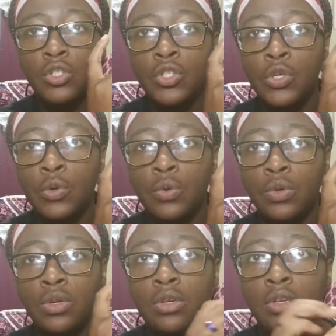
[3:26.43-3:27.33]
two
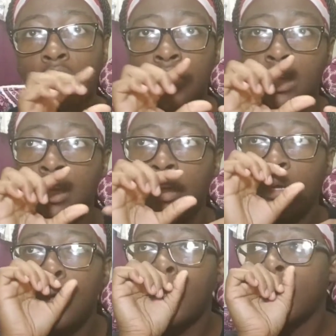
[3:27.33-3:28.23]

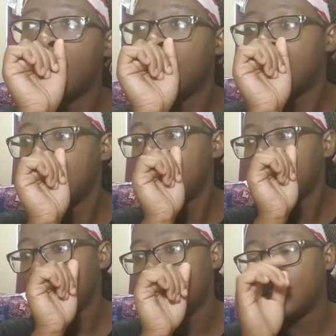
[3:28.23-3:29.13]
um
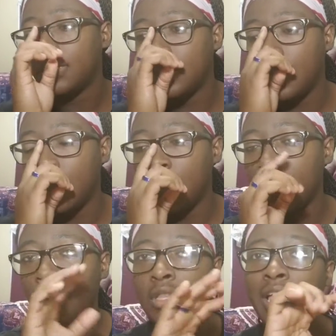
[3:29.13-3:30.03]
let's just say
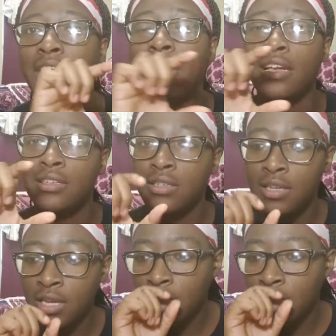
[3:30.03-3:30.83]
with the eggs